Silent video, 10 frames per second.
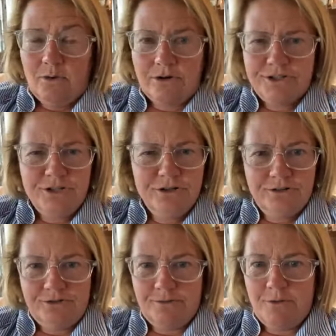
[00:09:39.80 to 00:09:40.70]
or
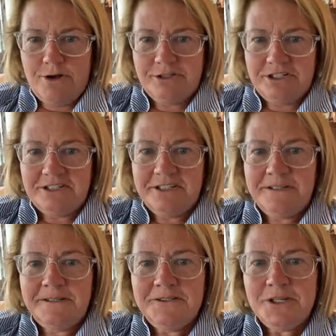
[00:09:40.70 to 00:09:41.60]
shoes from Roses.
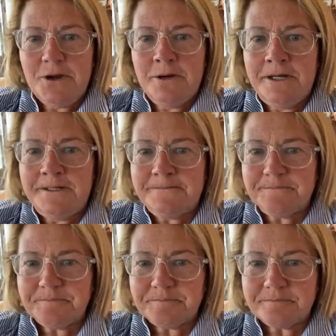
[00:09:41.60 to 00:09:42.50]
So
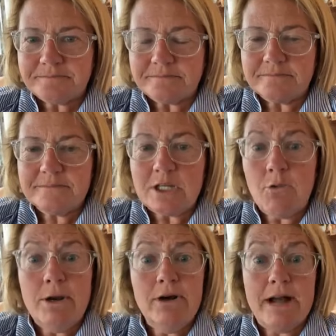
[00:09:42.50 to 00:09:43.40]

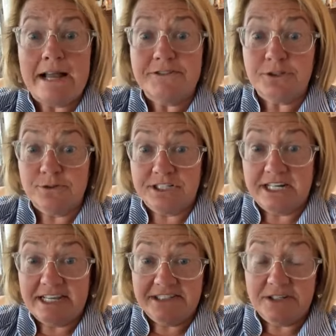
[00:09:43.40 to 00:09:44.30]
we don't have school
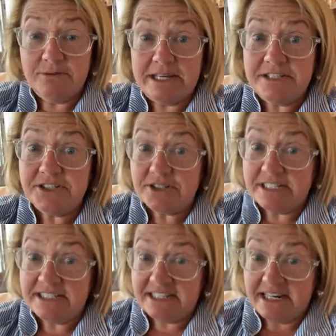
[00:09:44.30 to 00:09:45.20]
today. So Easter
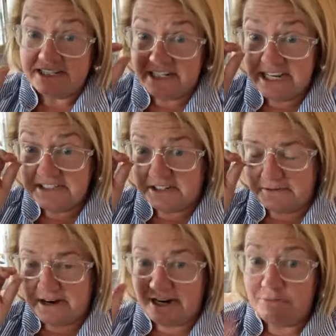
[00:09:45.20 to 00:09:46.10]
is today. Today's
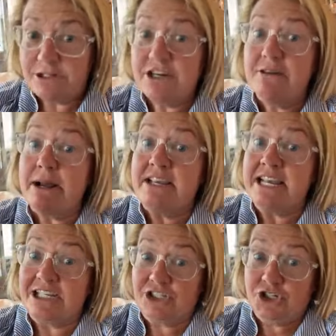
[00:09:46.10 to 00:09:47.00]
Good Friday. We're talking about
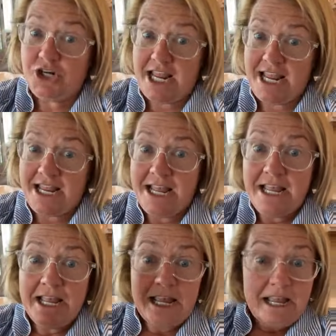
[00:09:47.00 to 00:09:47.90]
yesterday.
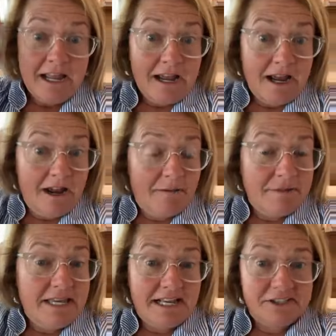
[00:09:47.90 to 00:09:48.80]

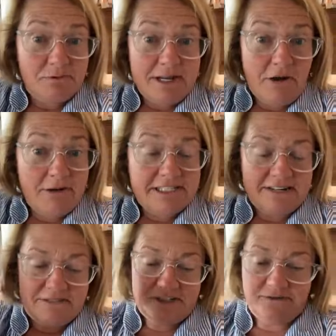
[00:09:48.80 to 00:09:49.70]
Yes, we always
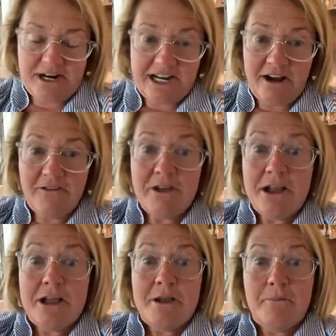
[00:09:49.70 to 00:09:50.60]
have this Friday off.
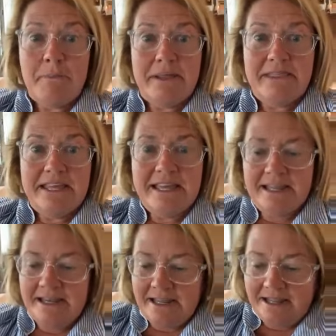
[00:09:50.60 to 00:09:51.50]
But
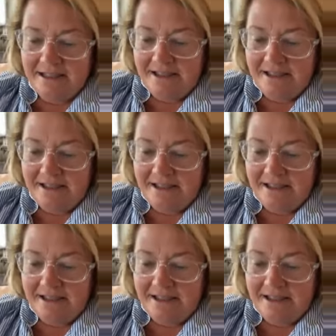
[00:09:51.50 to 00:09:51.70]
then